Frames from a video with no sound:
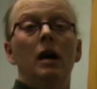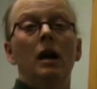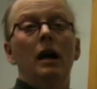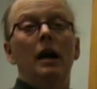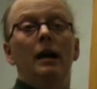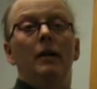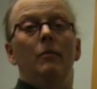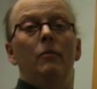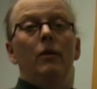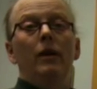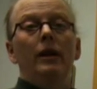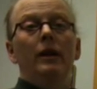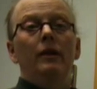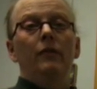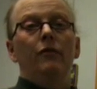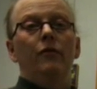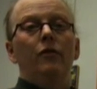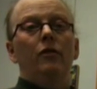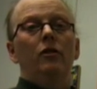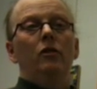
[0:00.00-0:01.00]
I am
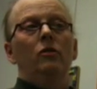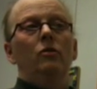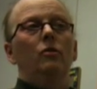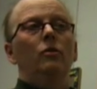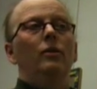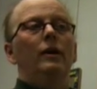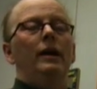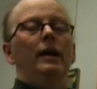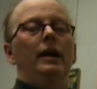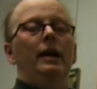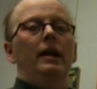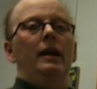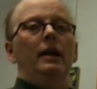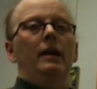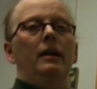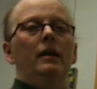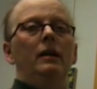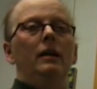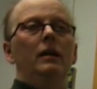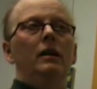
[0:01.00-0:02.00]
writing for you
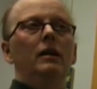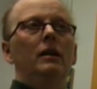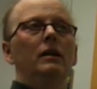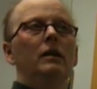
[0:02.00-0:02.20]
a